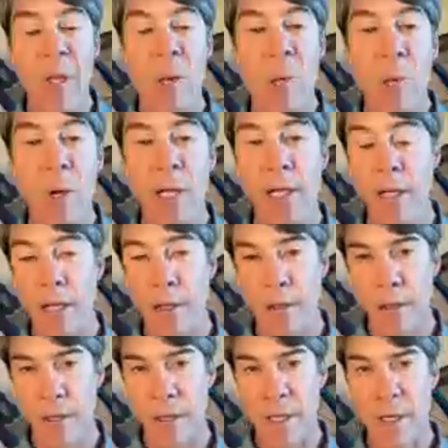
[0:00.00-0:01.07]
What
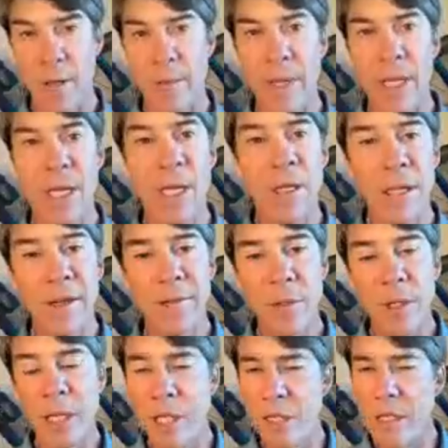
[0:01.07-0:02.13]
the intermediate
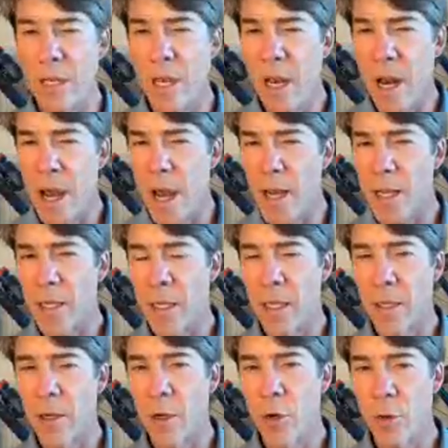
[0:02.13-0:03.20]
level is not
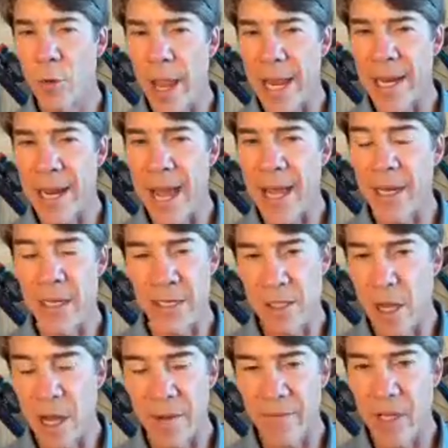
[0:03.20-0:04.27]
great at is
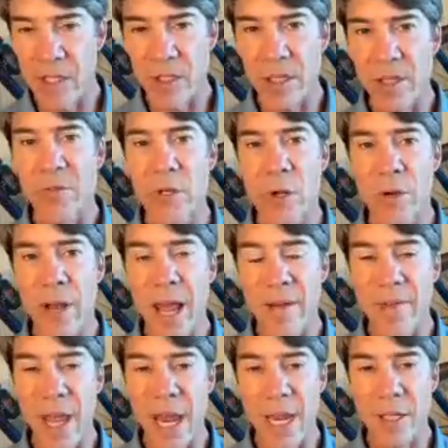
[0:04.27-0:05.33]
obviously if you don't
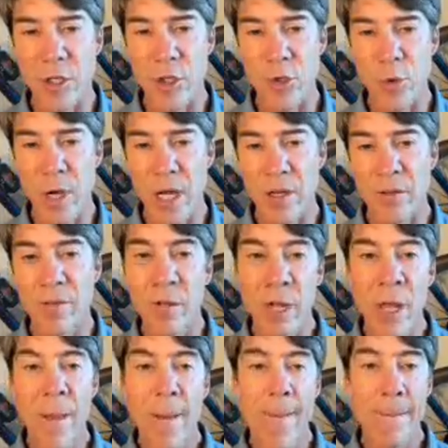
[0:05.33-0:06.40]
have eight to 12,
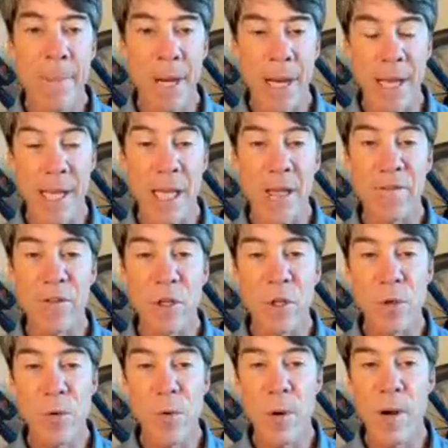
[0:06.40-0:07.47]
but if
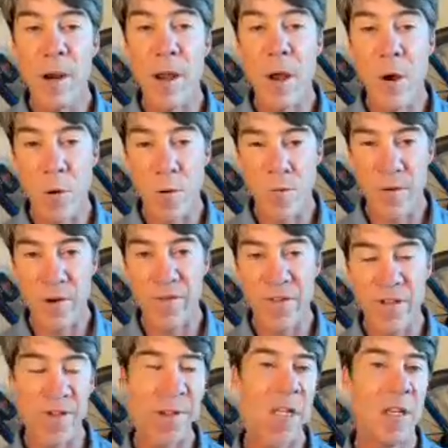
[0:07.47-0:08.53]
you are over
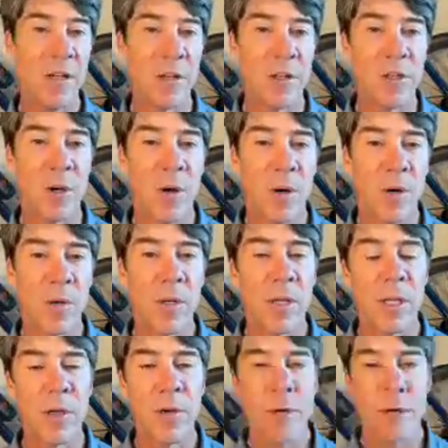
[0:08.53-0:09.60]
50 years old,
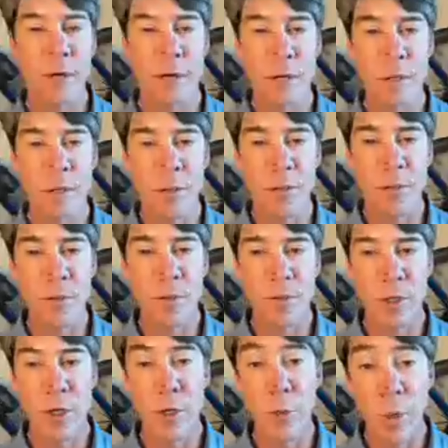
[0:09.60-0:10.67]
you are new,
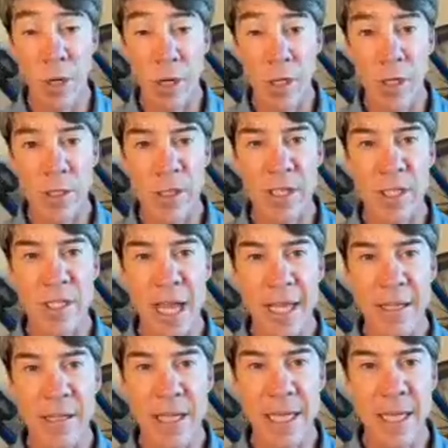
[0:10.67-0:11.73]
newer to
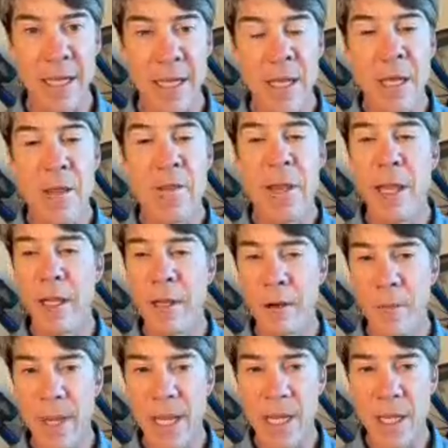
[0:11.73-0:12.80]
cycling, the
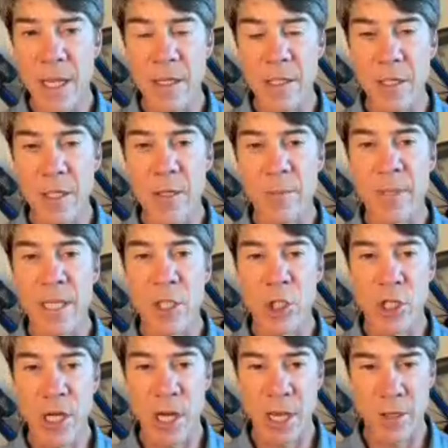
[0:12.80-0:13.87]
intermediate is going to be
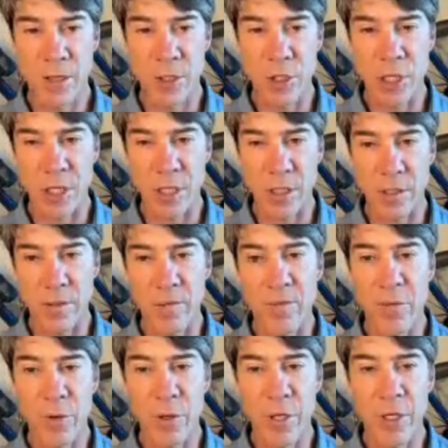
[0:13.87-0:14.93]
challenging
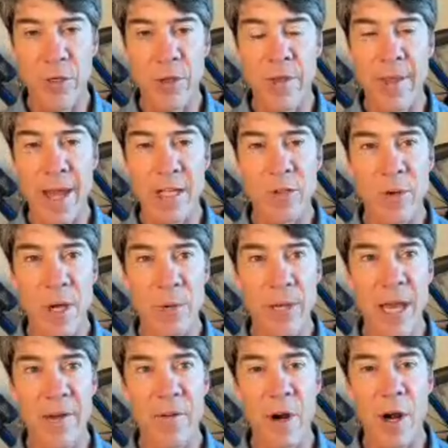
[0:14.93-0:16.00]
for you. And that's why we
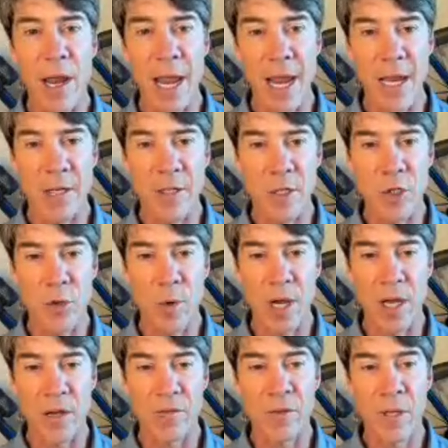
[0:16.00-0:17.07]
have our eight to
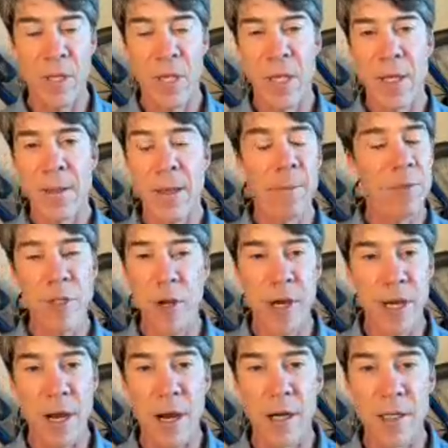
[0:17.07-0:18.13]
12. I'm
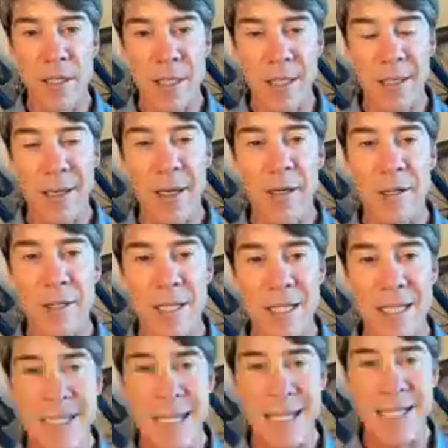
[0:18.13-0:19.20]
sorry, our uh,
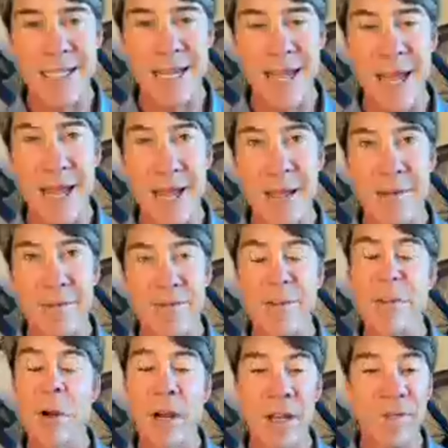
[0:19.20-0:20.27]
six to
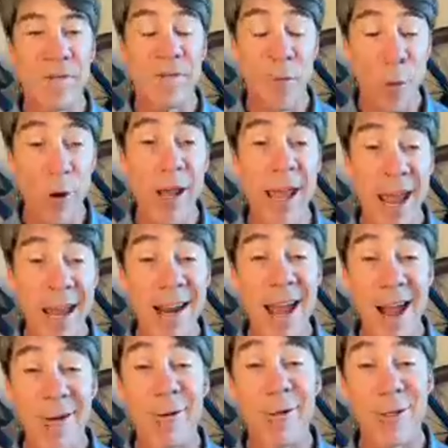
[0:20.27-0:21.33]
sorry, four to eight
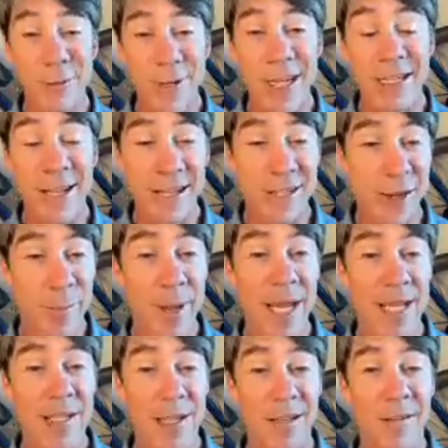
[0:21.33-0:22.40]
hours a week. That's our
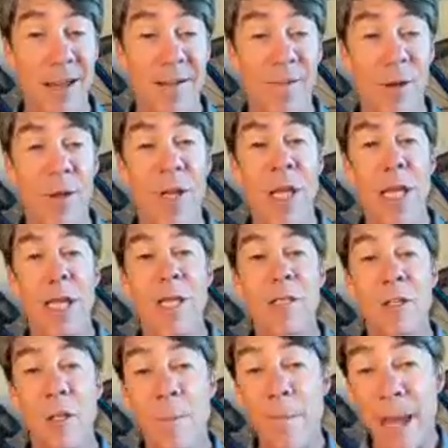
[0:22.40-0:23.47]
basic level.
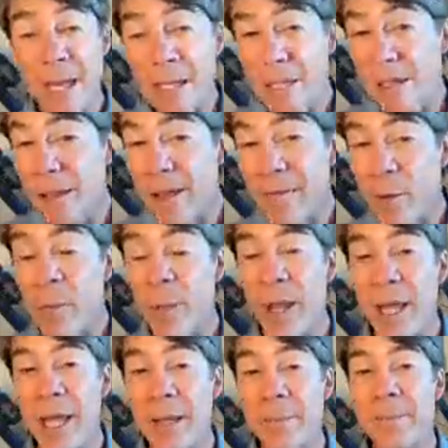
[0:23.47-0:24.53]
So the basic level
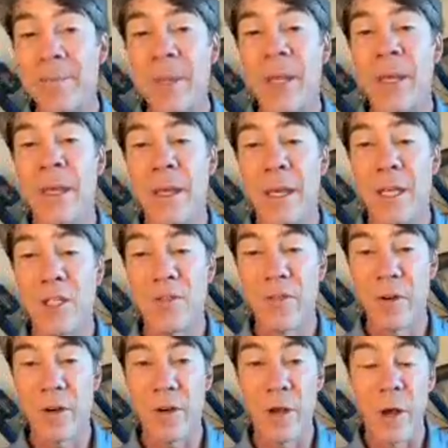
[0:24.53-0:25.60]
plan is
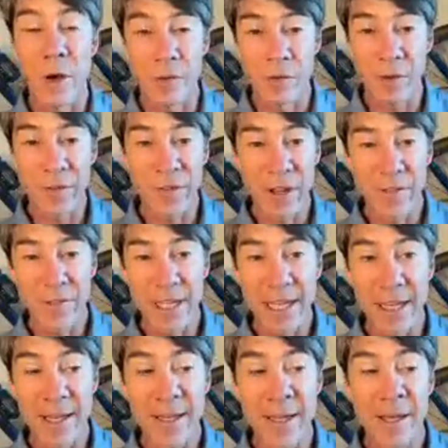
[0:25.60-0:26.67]
for over
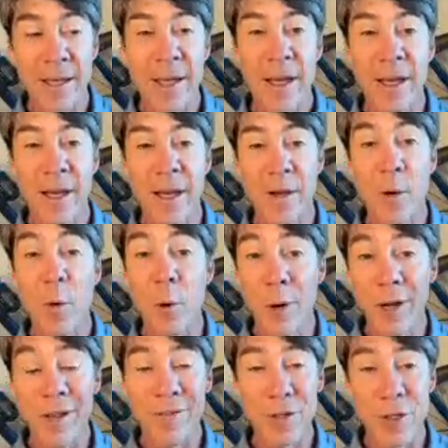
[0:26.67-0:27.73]
50, uh, or
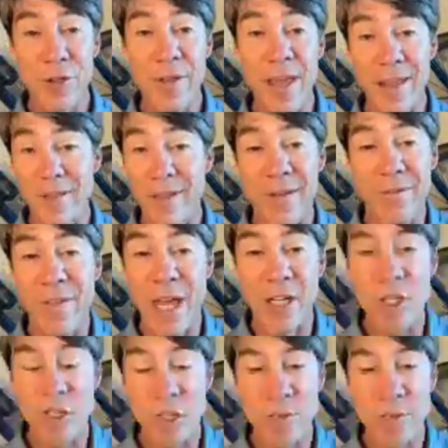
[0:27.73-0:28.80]
if you that,
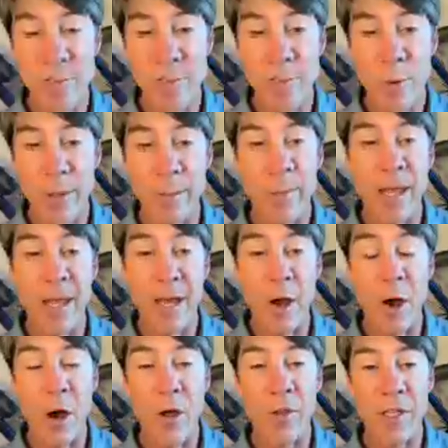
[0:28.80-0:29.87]
that's just point blank
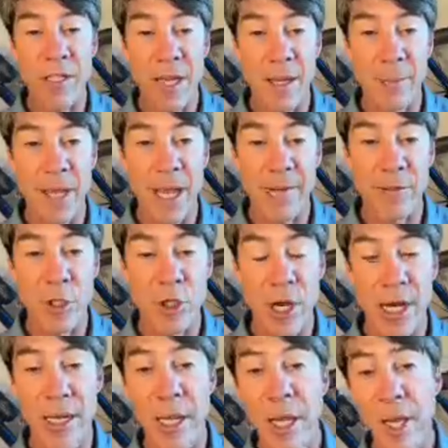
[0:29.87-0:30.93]
all the time you have to
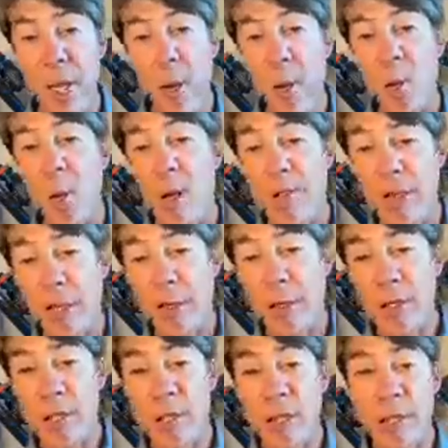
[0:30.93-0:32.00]
train. One thing you
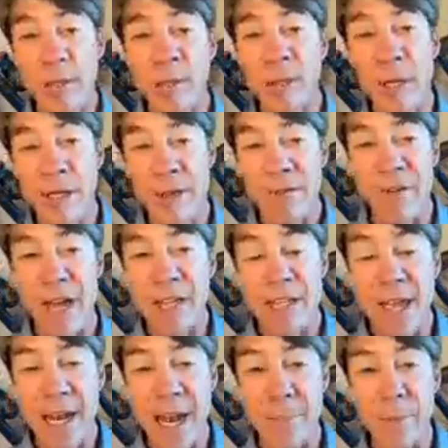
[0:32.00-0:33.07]
can do in the
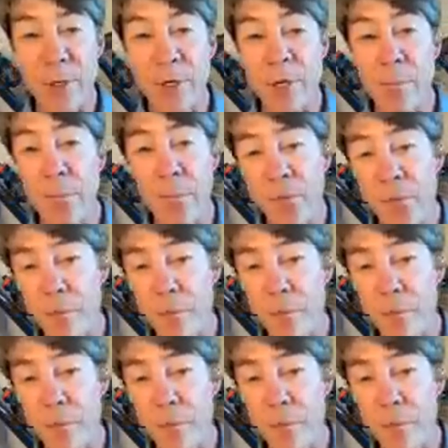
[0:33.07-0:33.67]
FasCat app, you can move